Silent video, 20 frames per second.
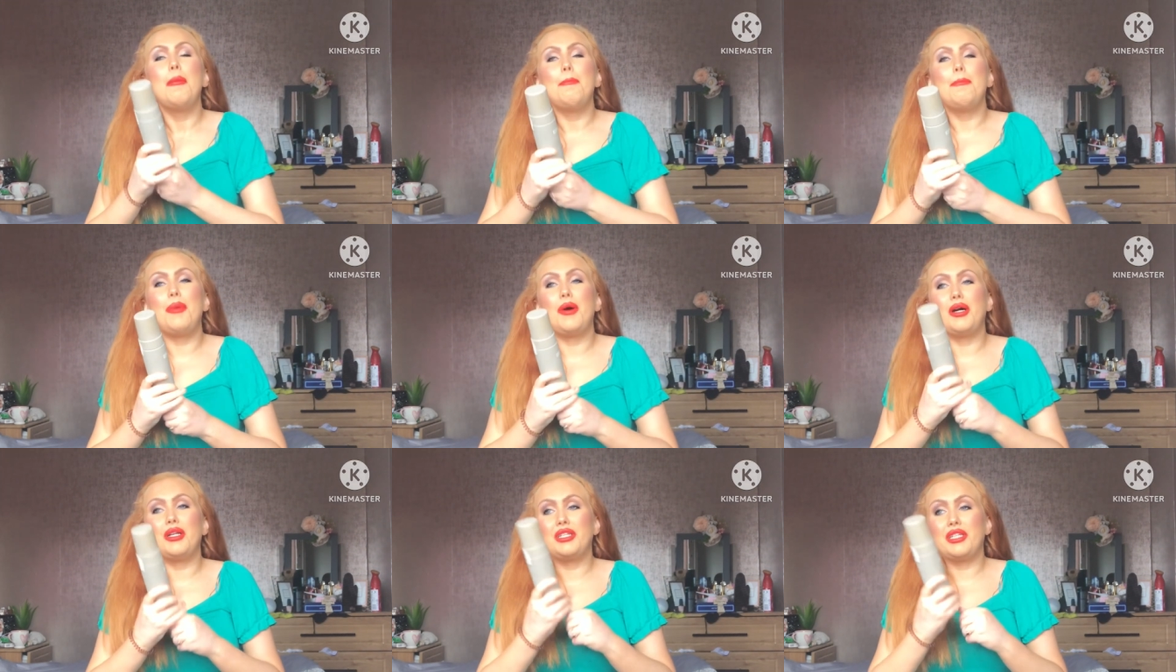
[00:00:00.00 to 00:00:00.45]

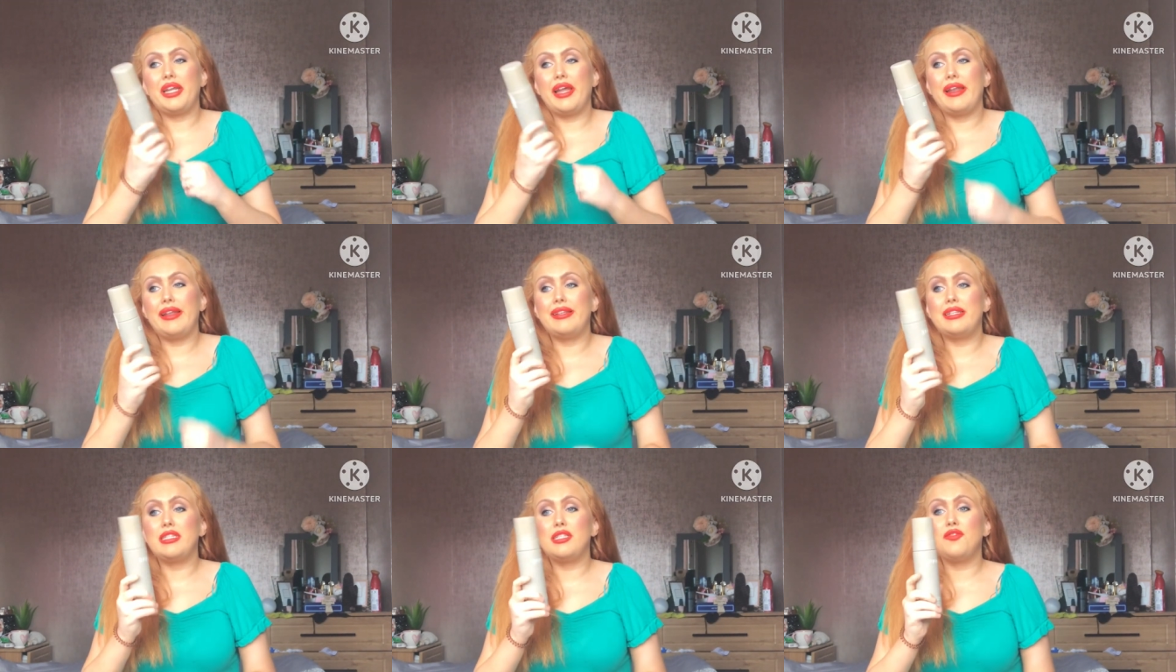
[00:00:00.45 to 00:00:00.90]
But it
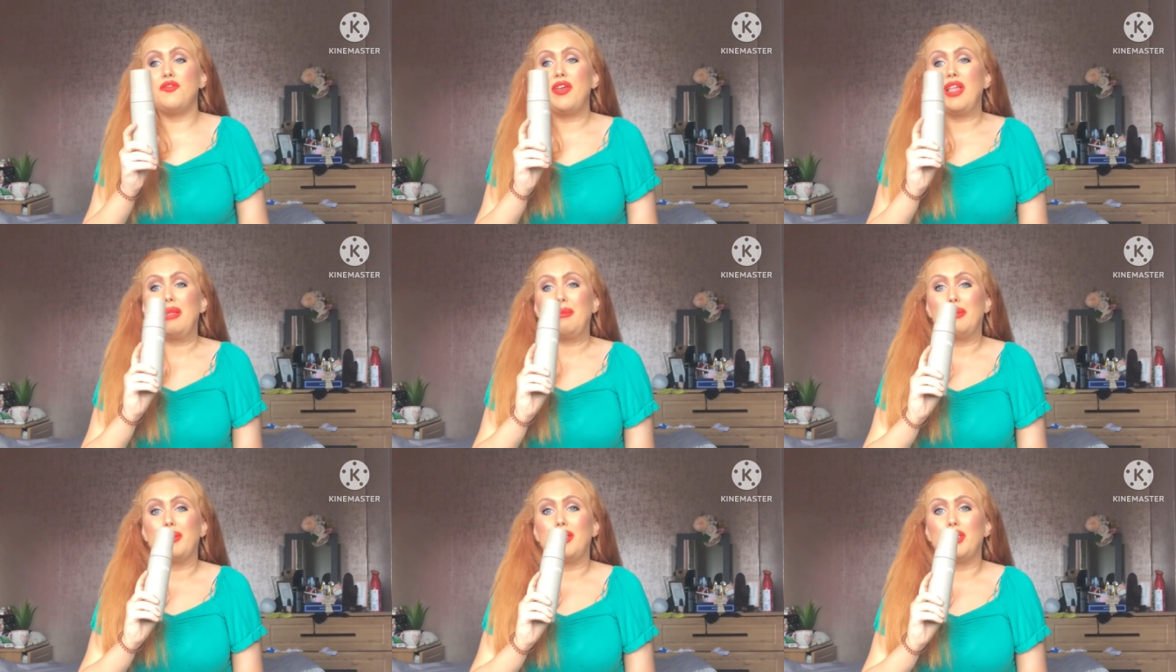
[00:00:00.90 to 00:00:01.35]
is
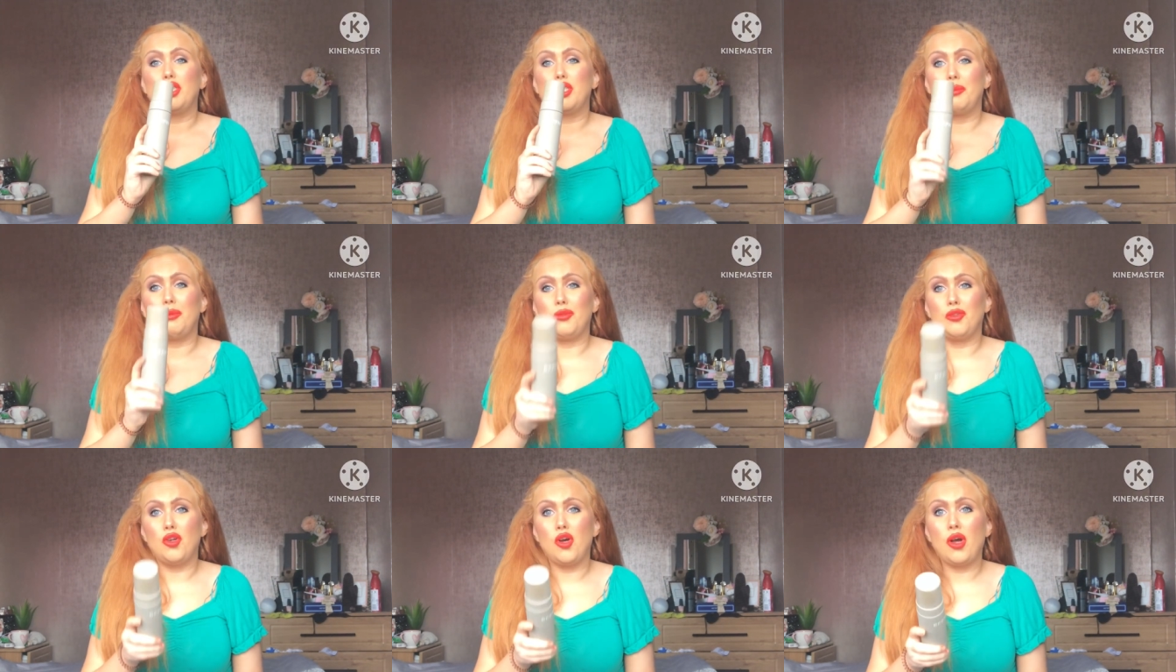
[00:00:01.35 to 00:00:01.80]
available at
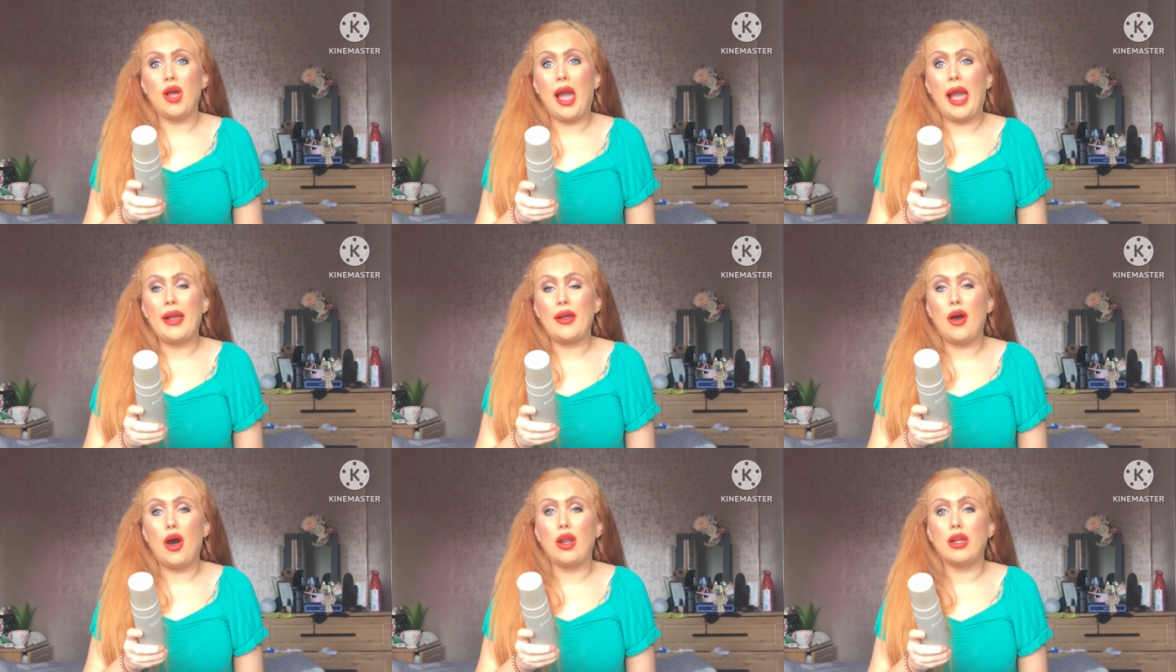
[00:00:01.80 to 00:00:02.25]
Superdrug.
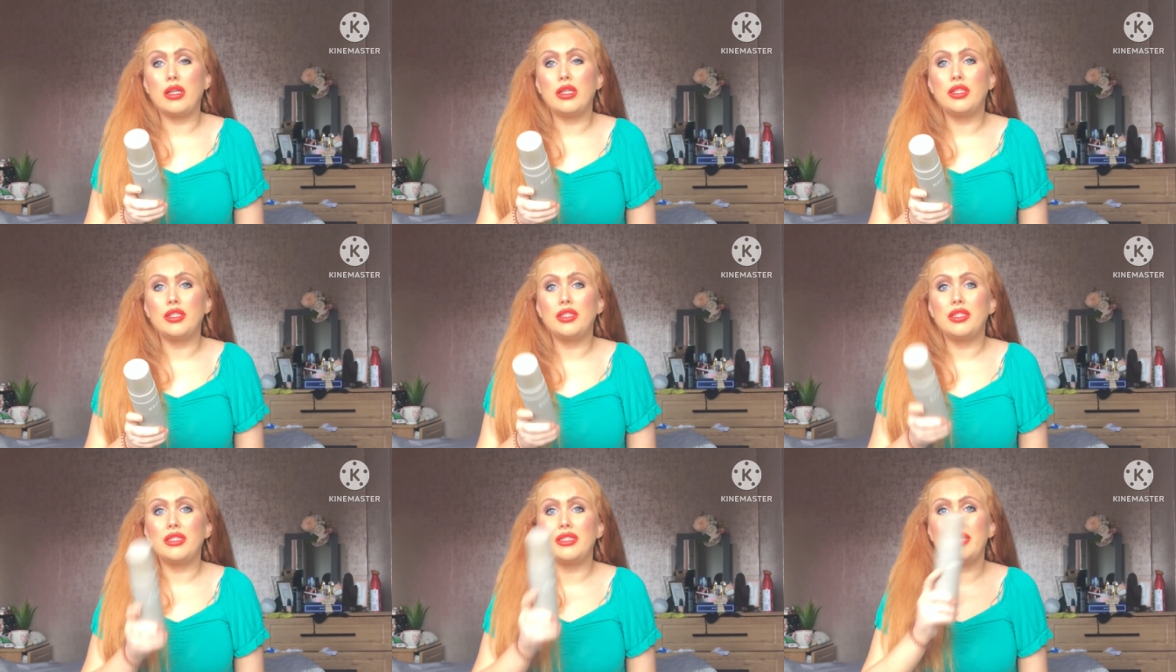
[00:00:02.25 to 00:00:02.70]
I got it
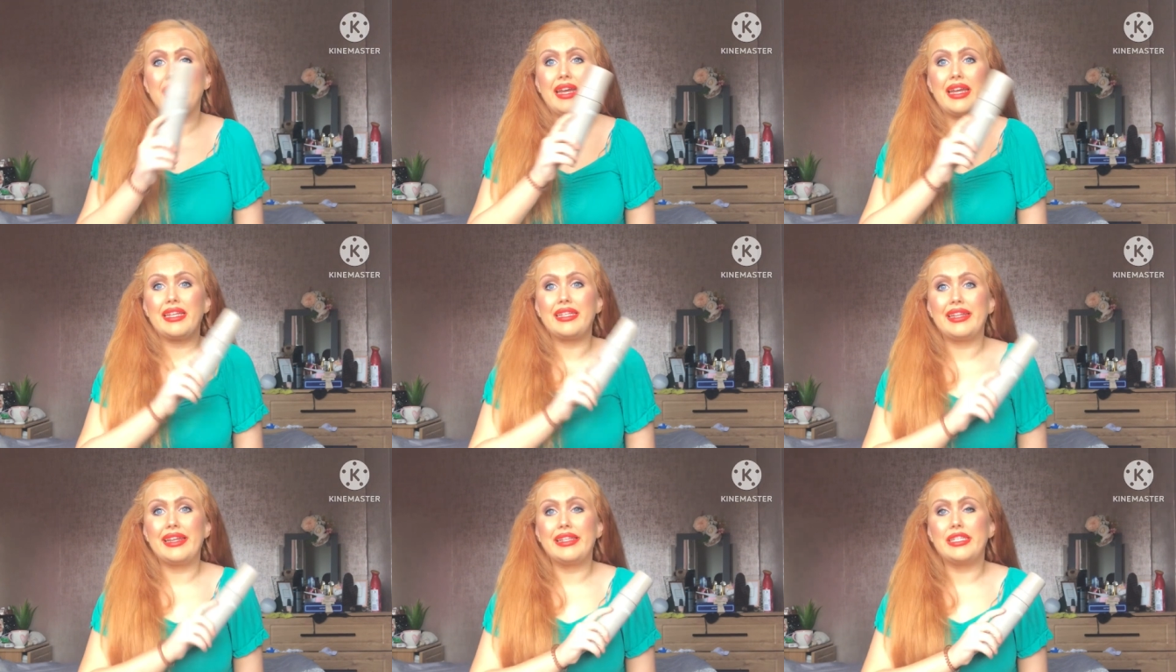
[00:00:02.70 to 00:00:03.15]

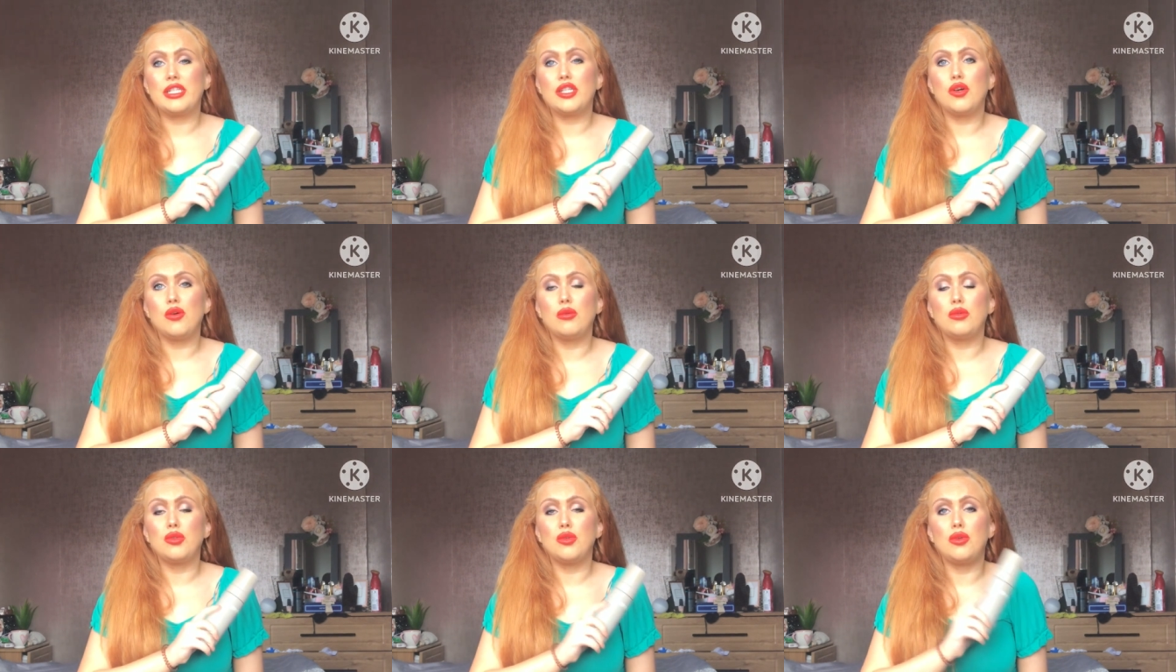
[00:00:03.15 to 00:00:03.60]
10 days
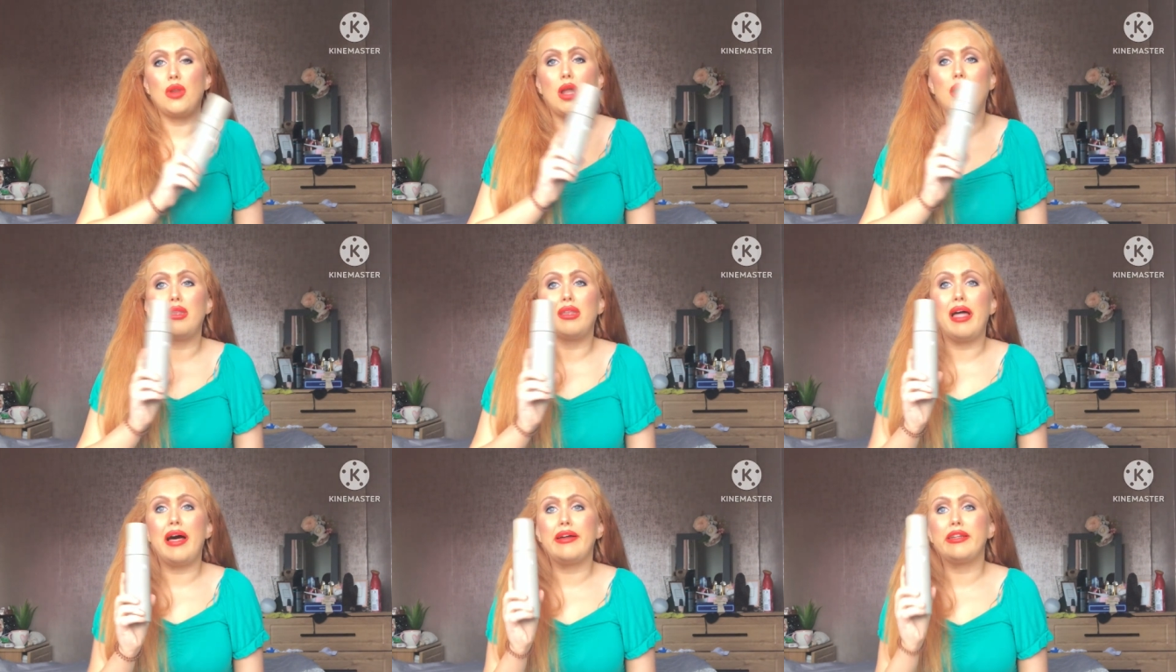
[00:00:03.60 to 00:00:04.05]
ago, so
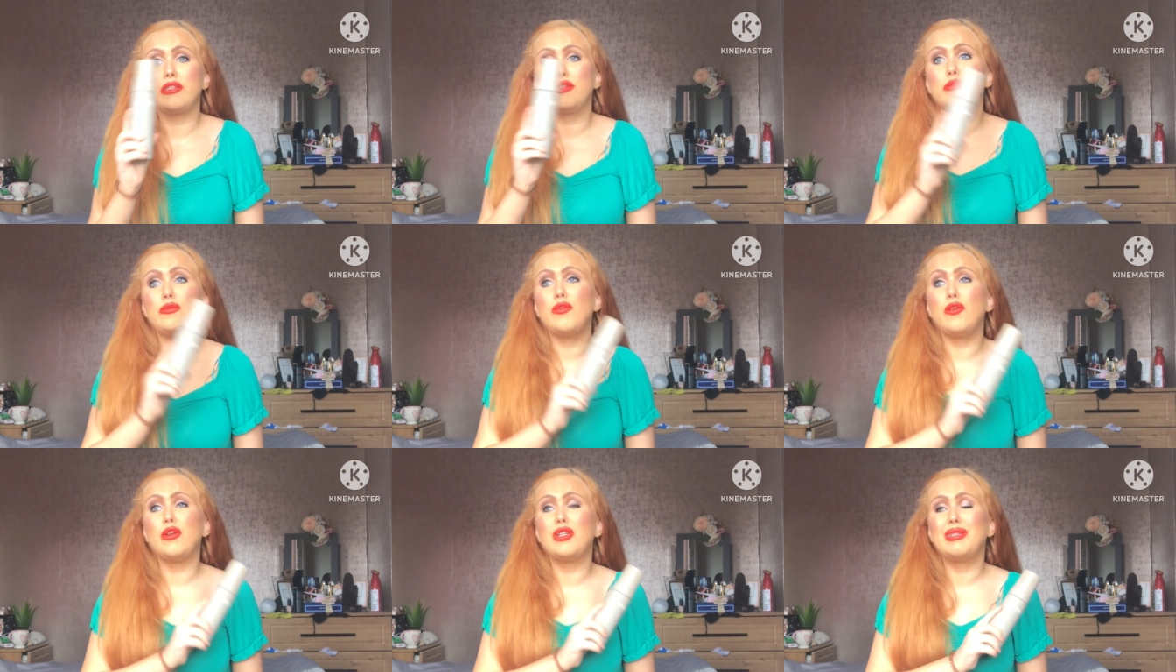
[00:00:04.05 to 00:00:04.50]
not last
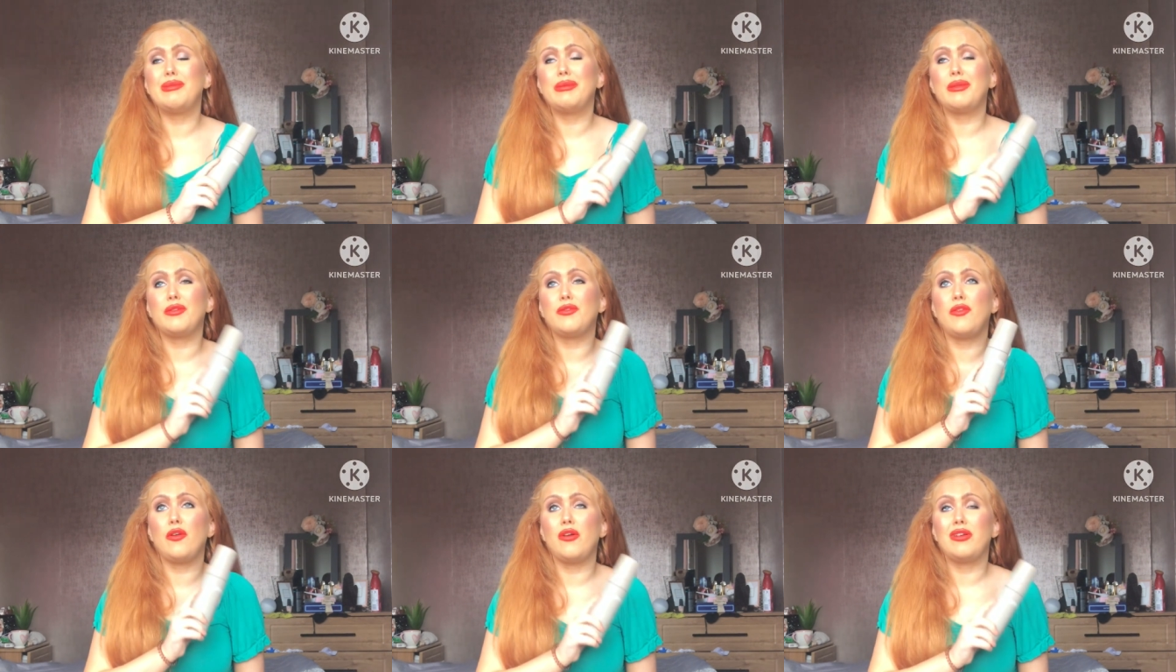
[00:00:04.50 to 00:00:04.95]
Thursday, but
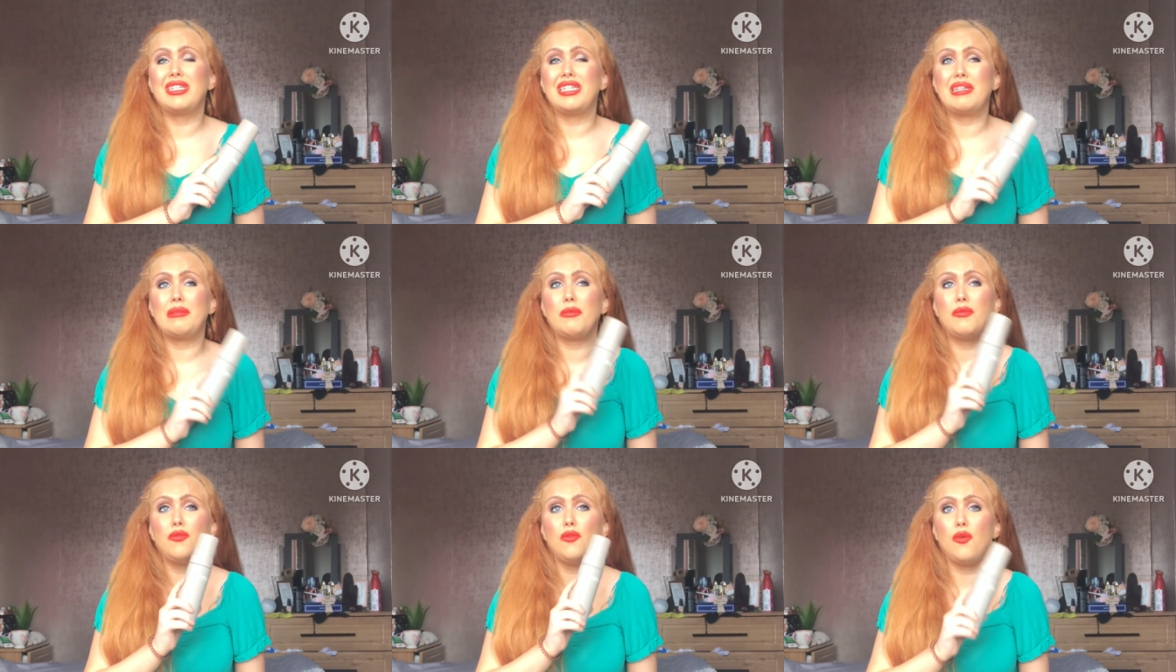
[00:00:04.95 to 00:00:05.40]
the
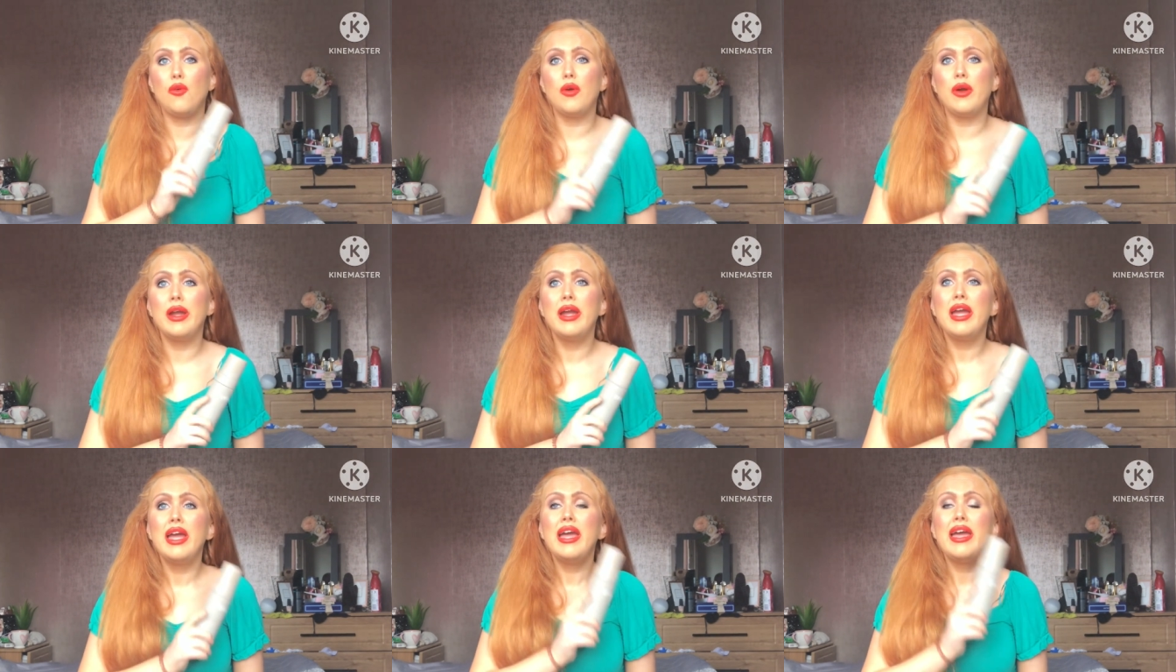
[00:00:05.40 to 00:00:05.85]
Thursday before.